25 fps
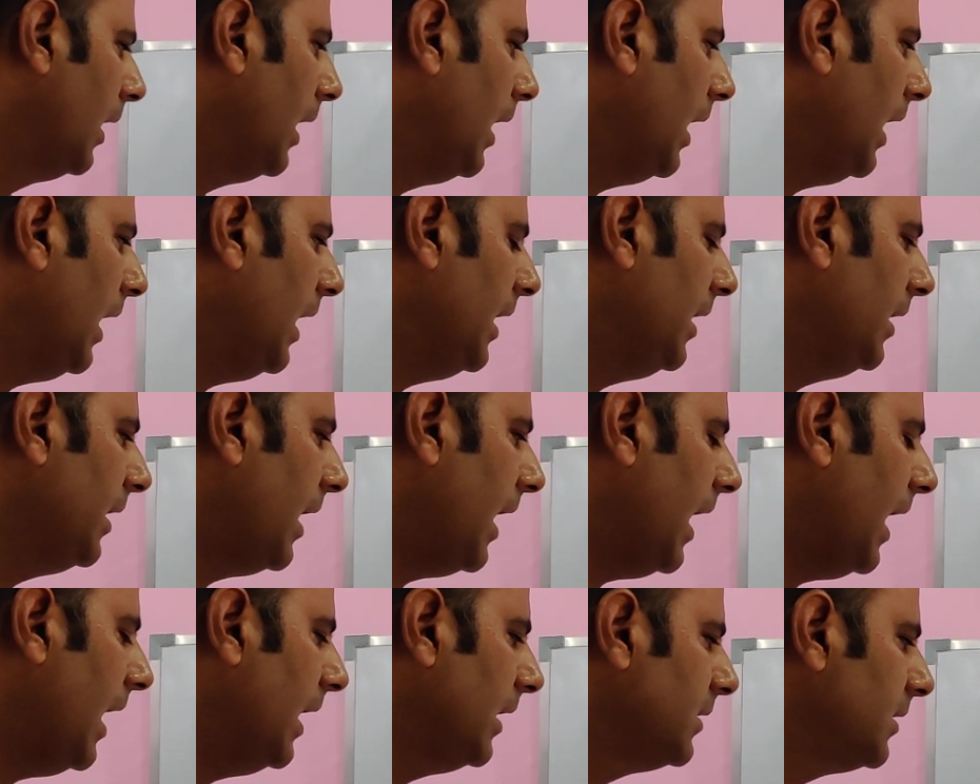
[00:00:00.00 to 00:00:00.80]
And
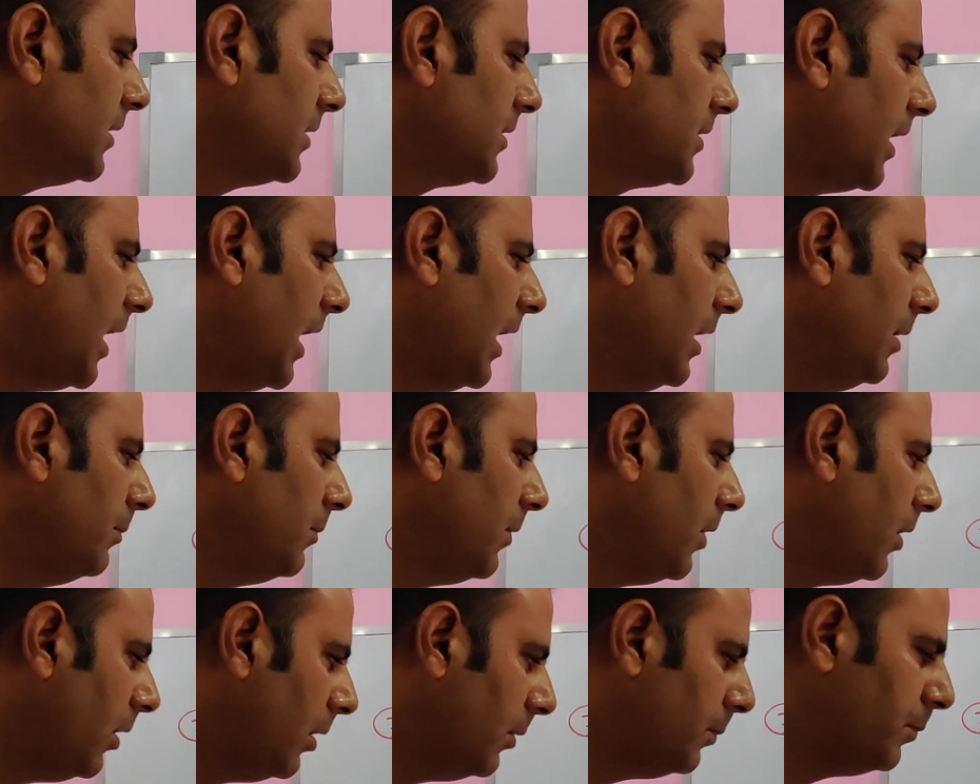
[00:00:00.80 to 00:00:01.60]
at the
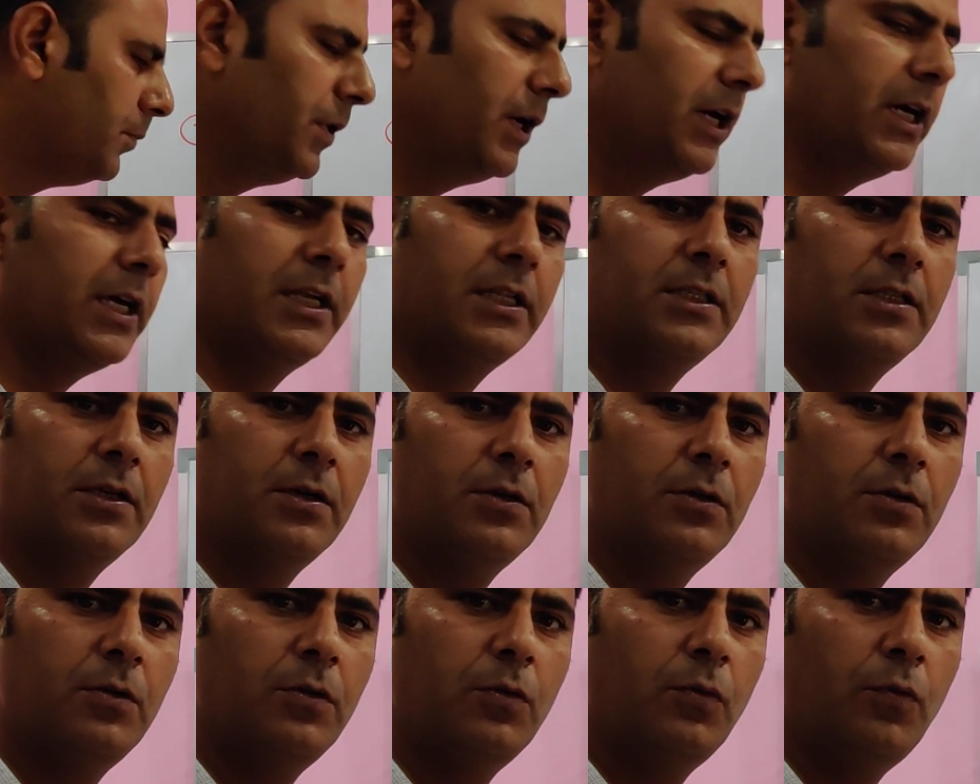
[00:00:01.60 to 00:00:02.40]
time of birth,
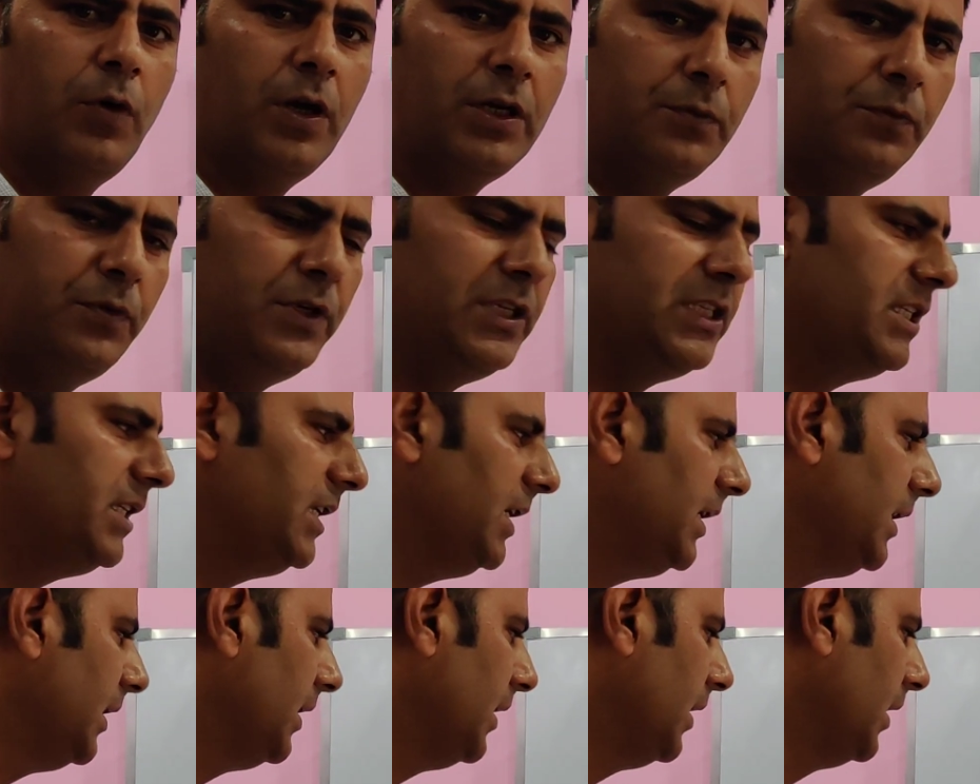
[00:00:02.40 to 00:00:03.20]
what we
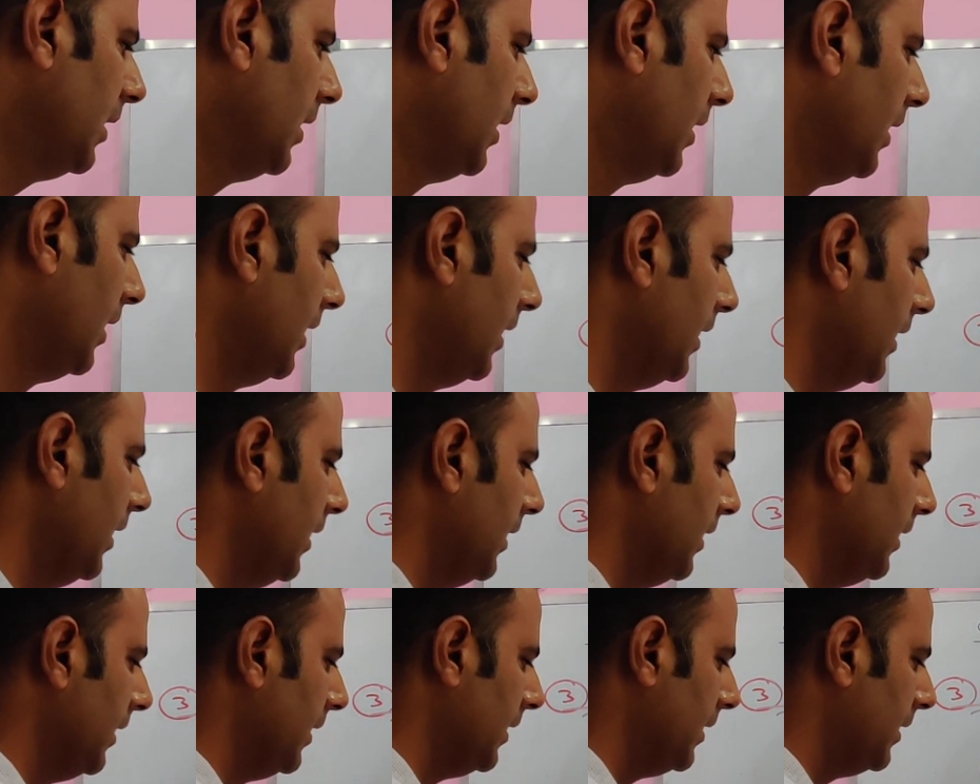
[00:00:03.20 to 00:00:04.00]
see,
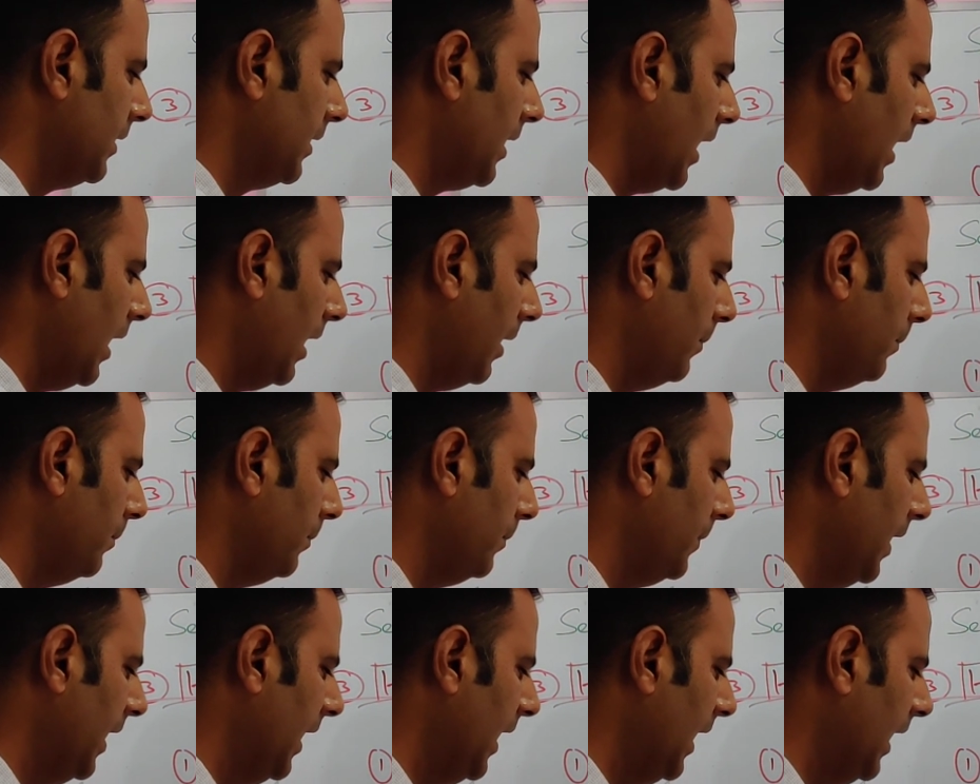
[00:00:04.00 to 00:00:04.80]
the
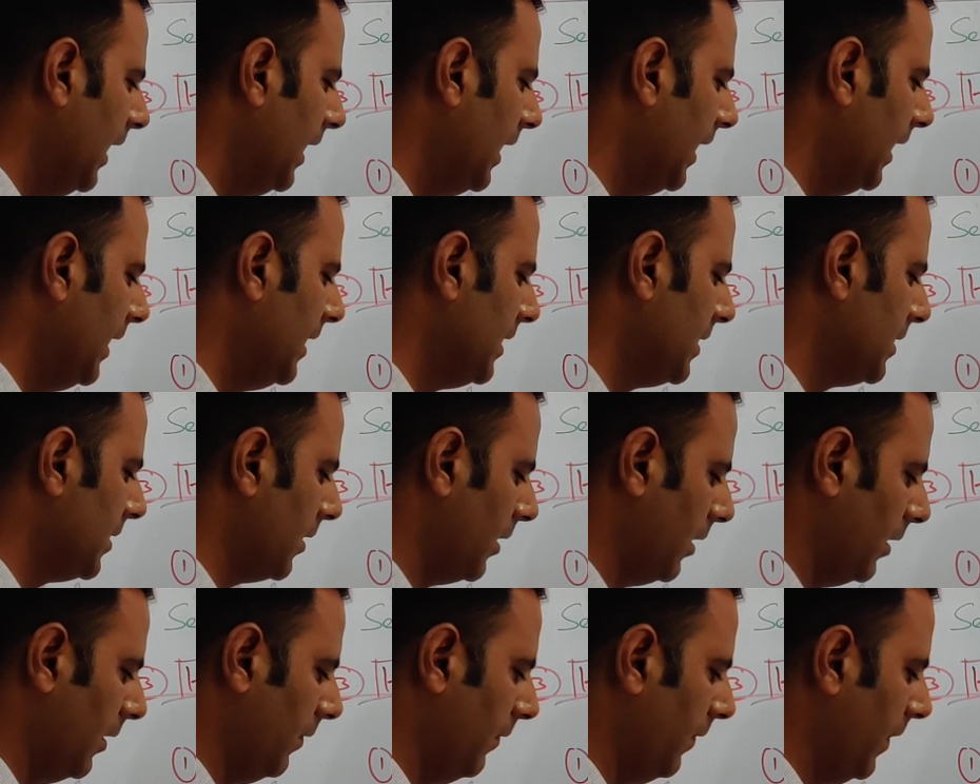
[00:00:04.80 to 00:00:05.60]
male
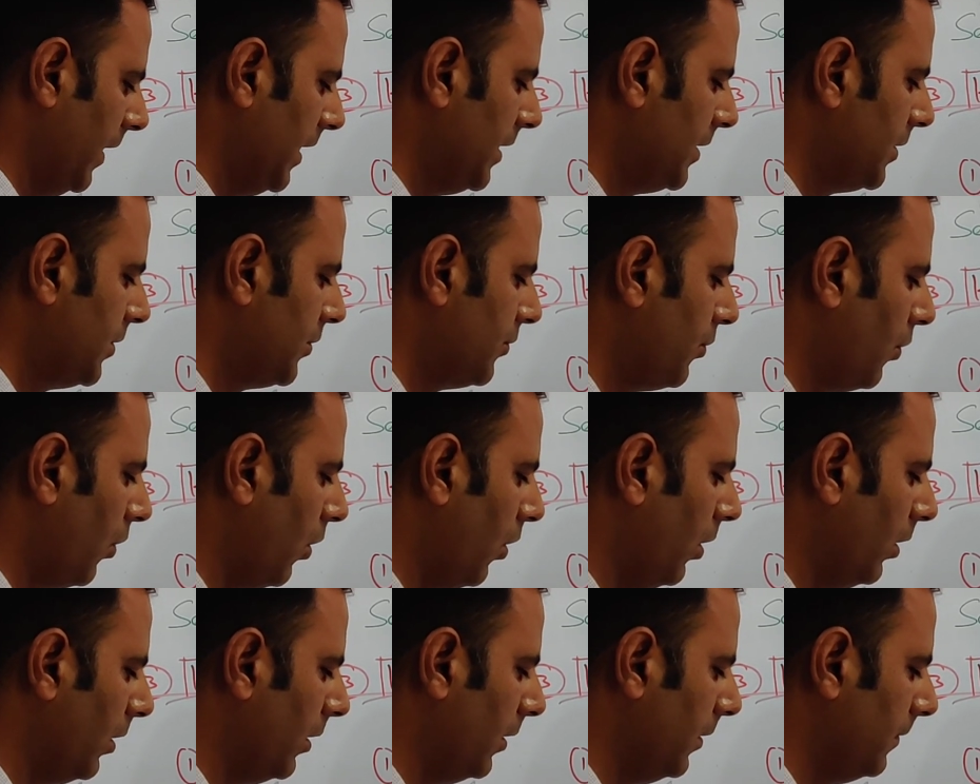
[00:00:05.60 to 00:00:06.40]
is very
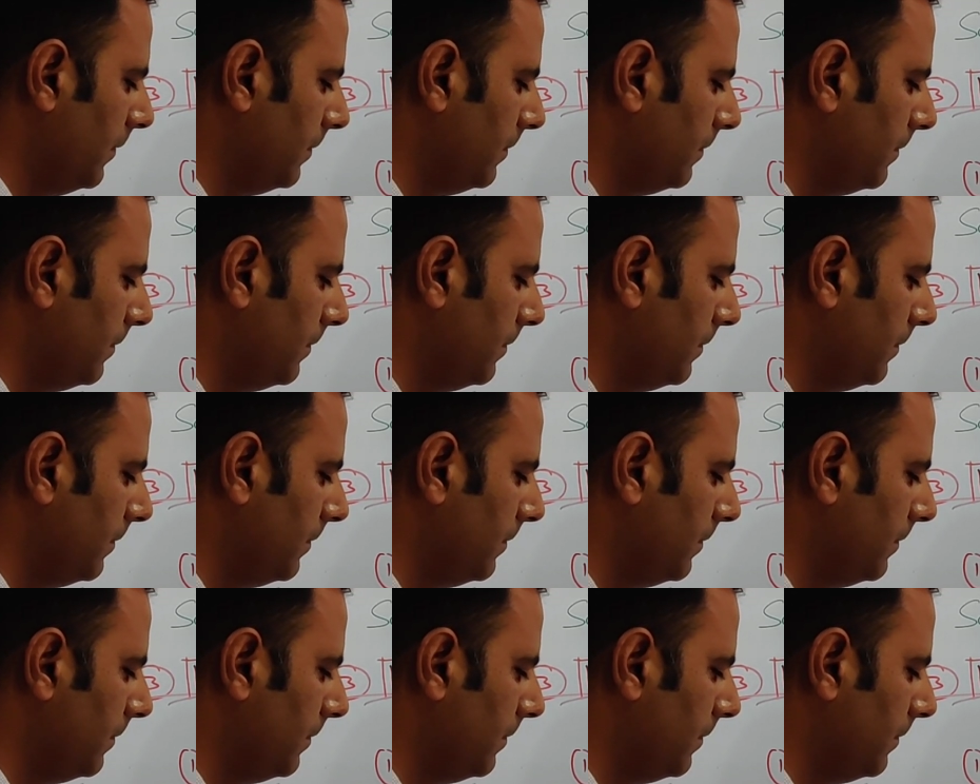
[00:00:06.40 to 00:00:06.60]
strong,